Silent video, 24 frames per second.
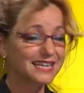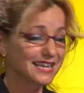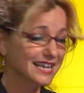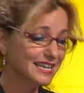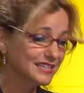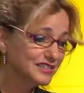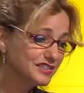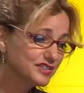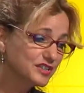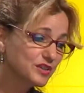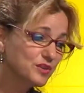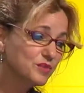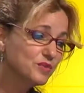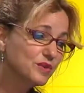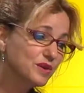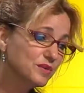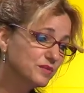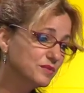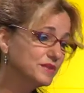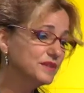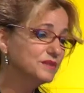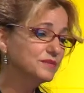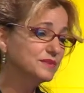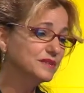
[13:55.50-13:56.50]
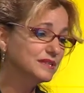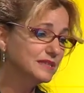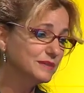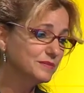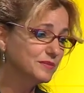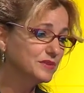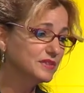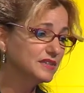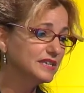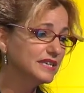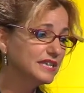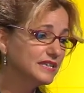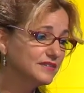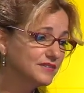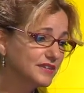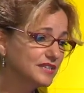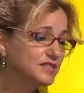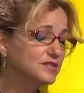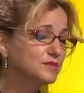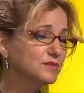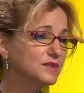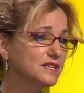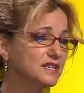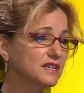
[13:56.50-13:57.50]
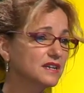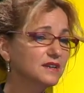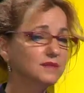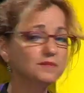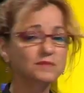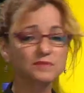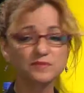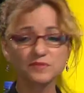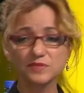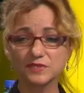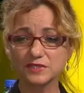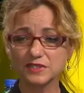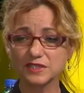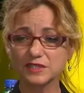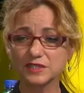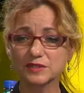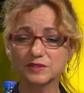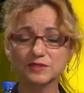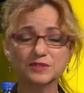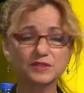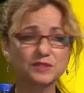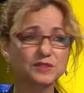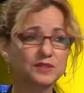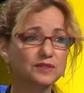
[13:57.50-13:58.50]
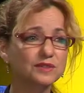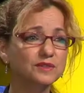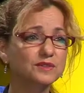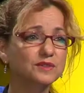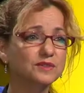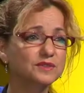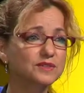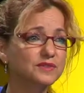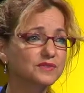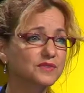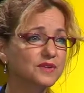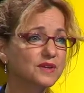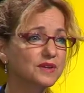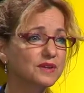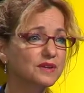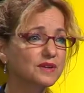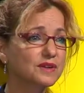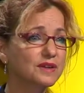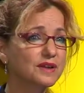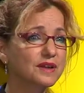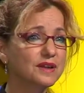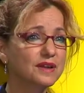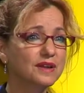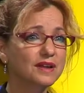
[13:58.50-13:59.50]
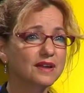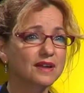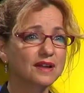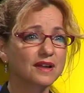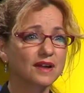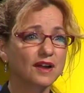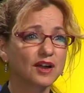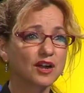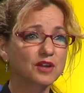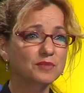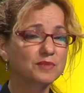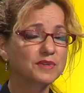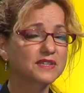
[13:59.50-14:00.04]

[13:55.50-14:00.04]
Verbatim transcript: And so what we really believe as we come you know, to the close of our, our